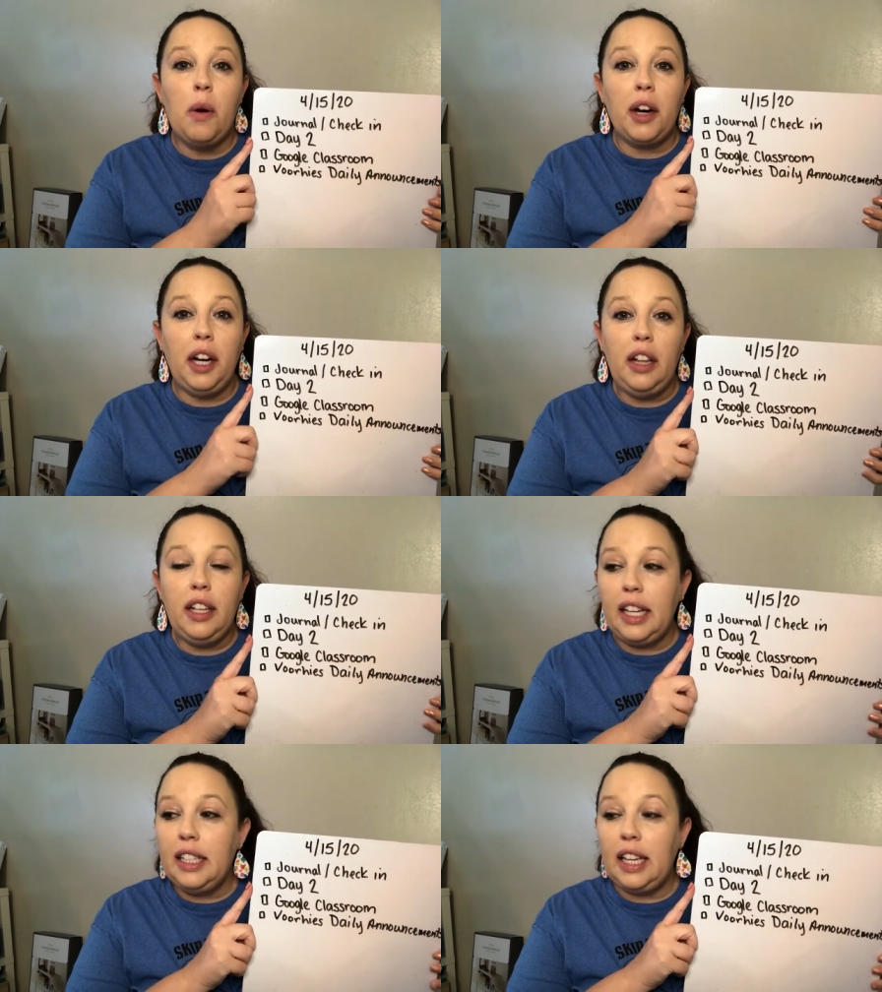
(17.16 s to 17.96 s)
We're gonna
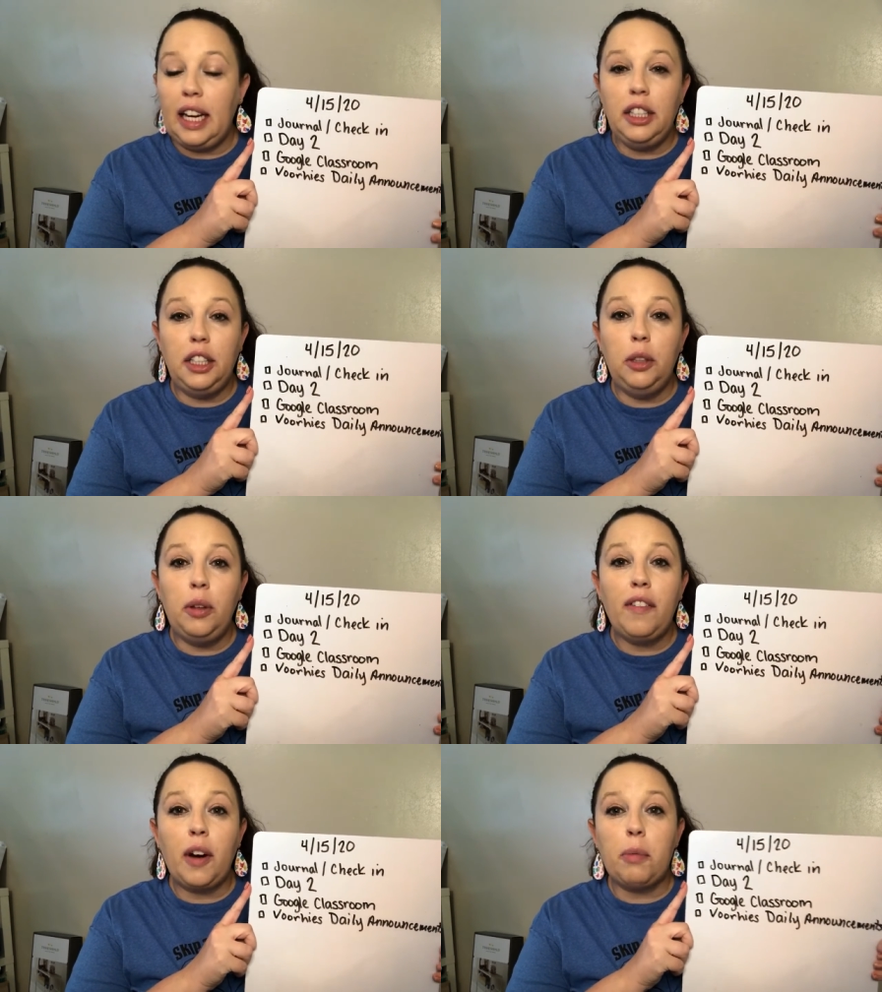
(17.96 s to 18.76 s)
look at day two
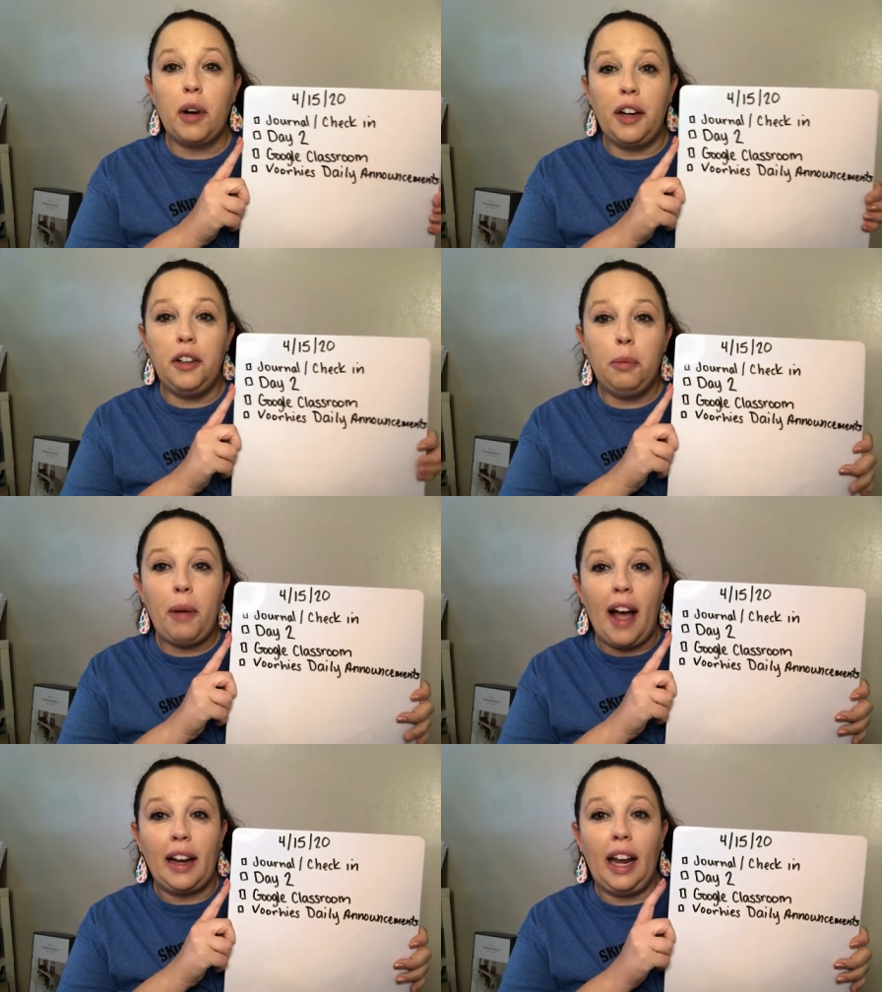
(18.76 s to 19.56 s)
of our brand new
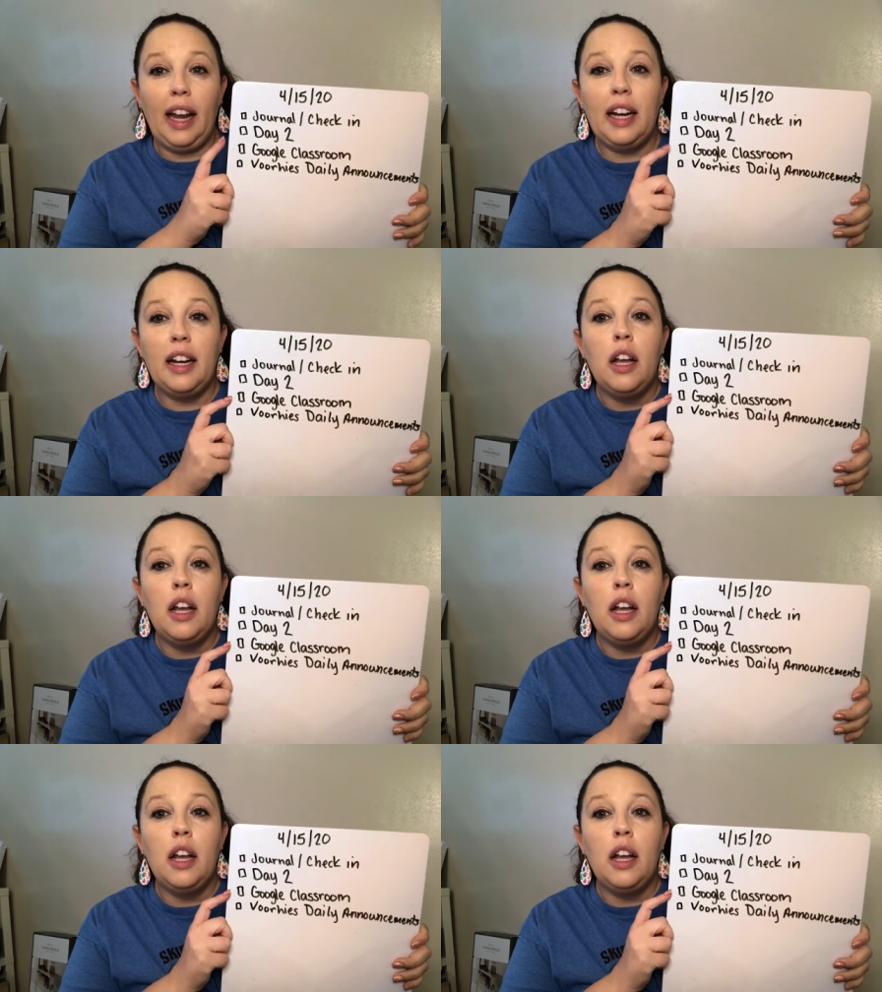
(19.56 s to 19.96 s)
packet.